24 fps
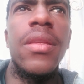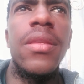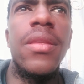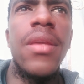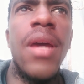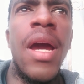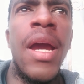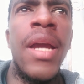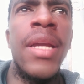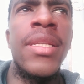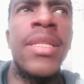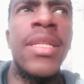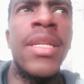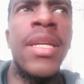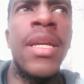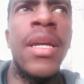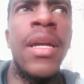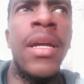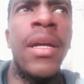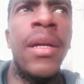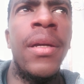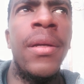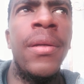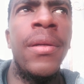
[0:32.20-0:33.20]
the
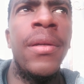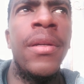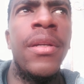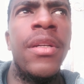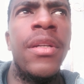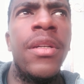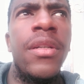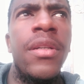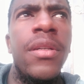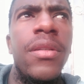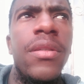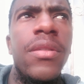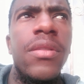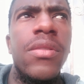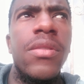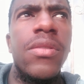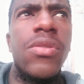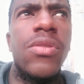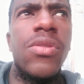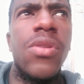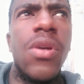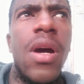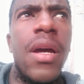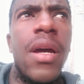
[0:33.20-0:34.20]
idea,
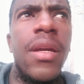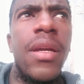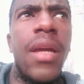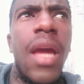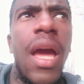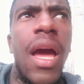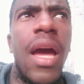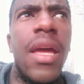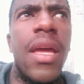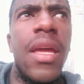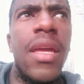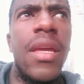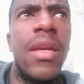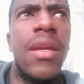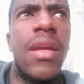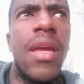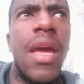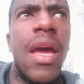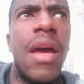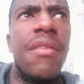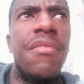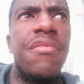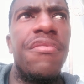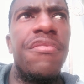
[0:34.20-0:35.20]
so I
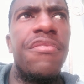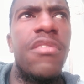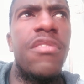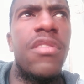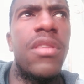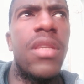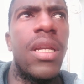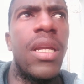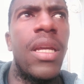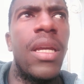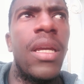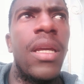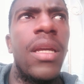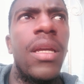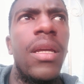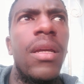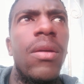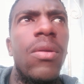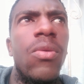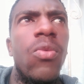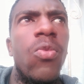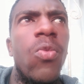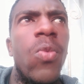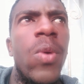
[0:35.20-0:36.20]
have three
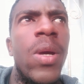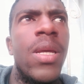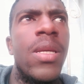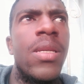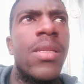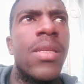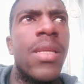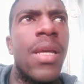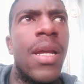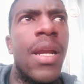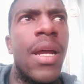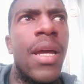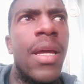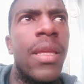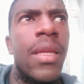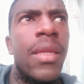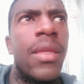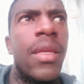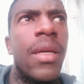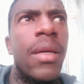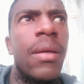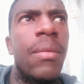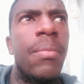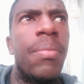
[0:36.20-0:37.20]
ways that I
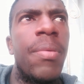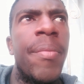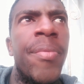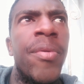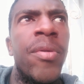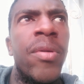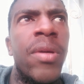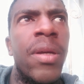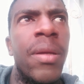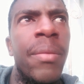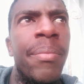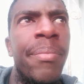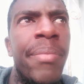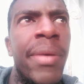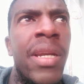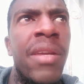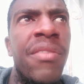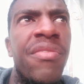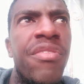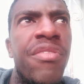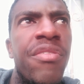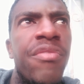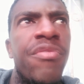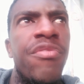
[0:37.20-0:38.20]
think people can
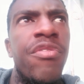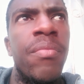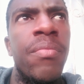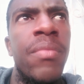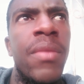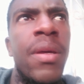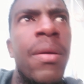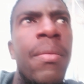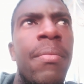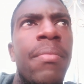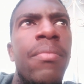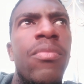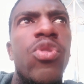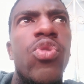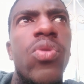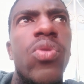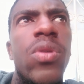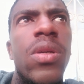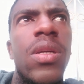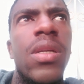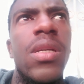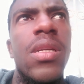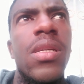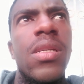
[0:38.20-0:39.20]
benefit from them
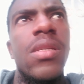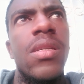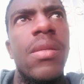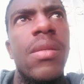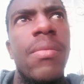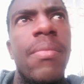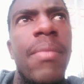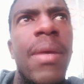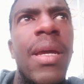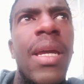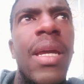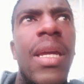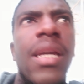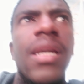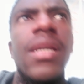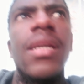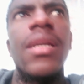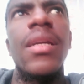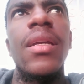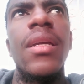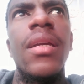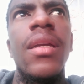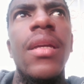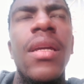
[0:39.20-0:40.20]

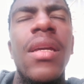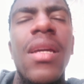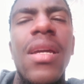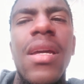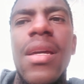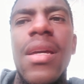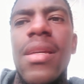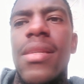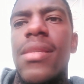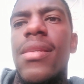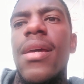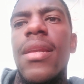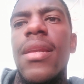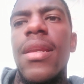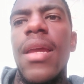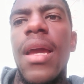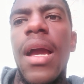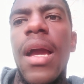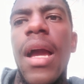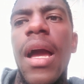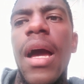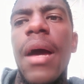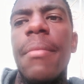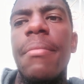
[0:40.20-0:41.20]
making a side
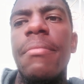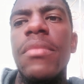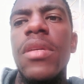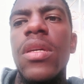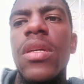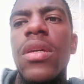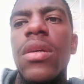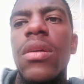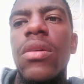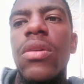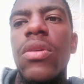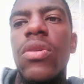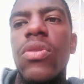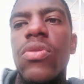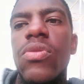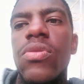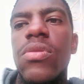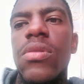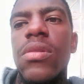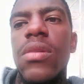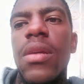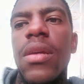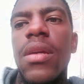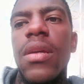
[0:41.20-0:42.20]
income
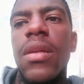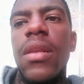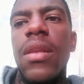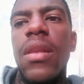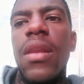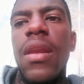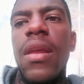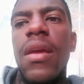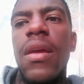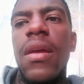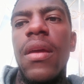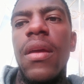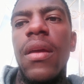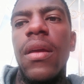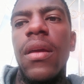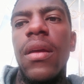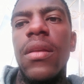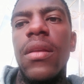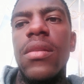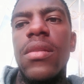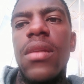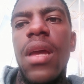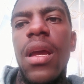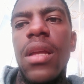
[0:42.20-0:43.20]
used in
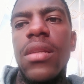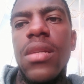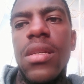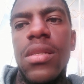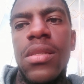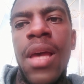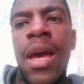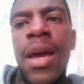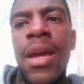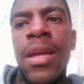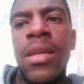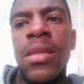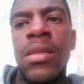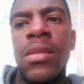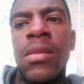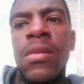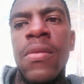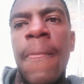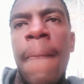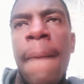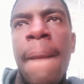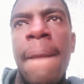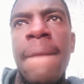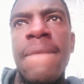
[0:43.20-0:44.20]
data science.
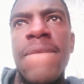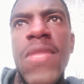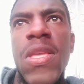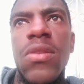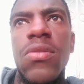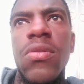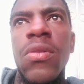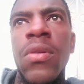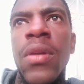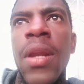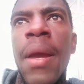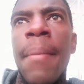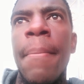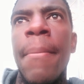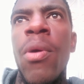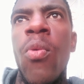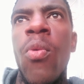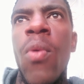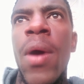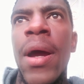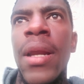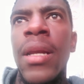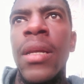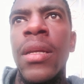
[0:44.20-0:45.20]
So number
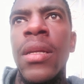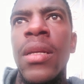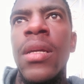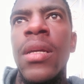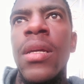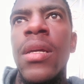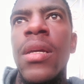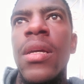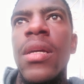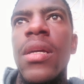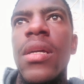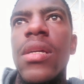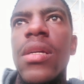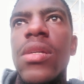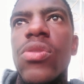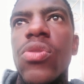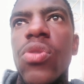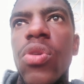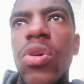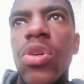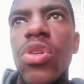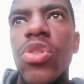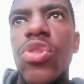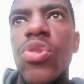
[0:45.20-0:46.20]
one is
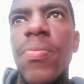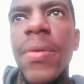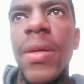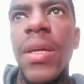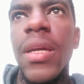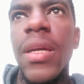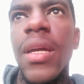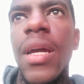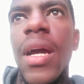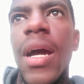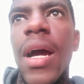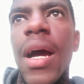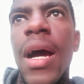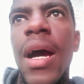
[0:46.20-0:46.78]
going to be